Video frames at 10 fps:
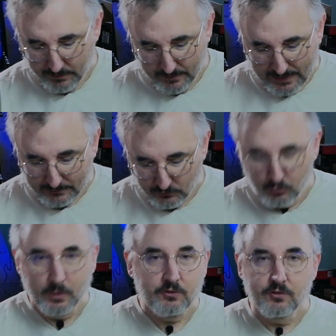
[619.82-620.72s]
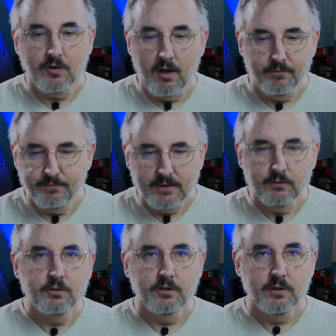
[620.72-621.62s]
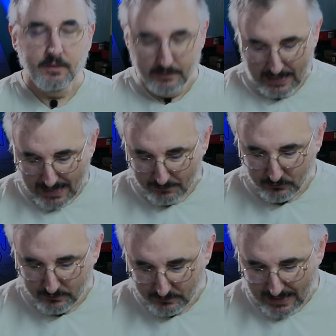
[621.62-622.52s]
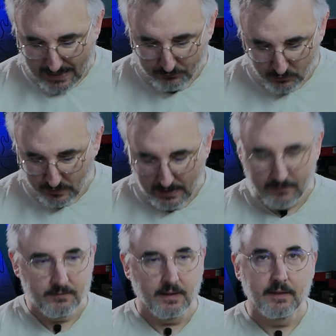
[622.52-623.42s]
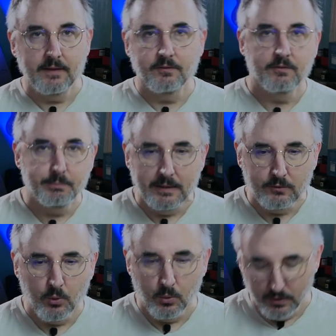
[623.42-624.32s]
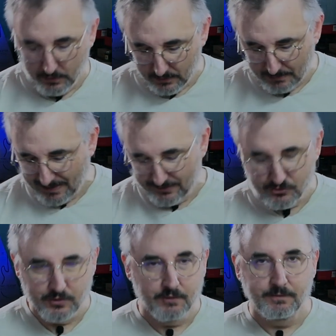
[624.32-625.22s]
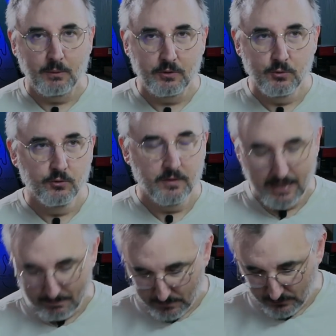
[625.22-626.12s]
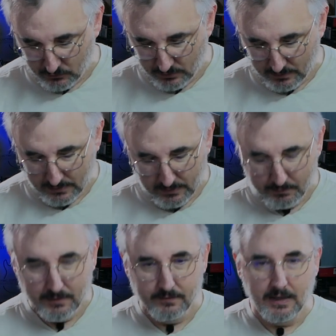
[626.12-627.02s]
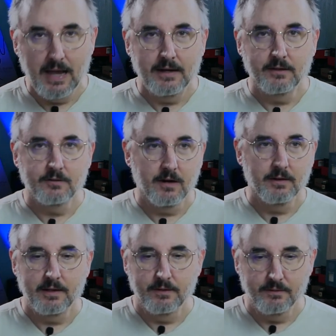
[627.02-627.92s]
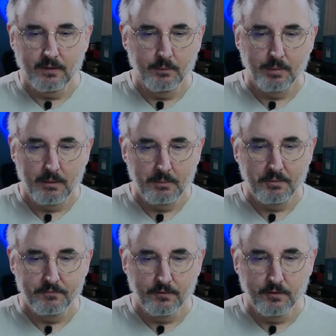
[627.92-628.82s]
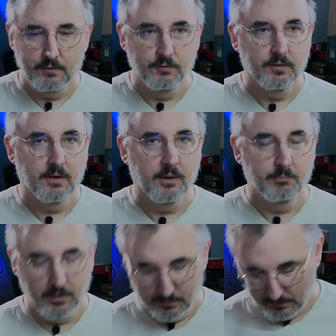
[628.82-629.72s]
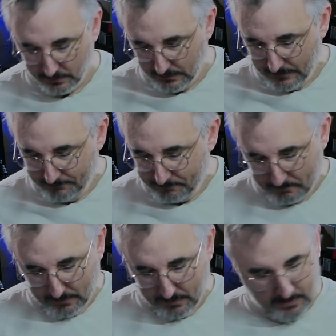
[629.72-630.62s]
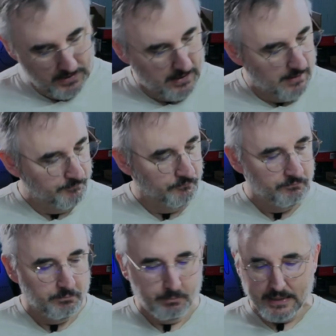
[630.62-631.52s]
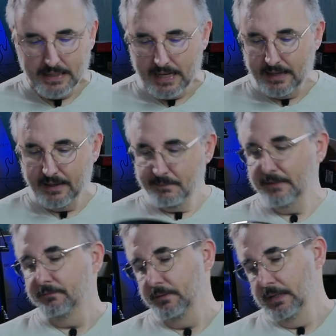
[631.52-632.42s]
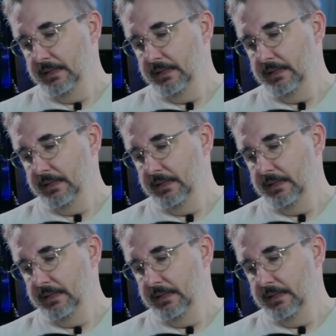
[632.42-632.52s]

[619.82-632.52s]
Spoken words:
other than that, the switches all feel good. The knobs, these knobs are nice. I like the split coil. I'm not sure if I would use it that much, because on a guitar like this, I would probably prefer to use the humbucker. But yeah, I mean,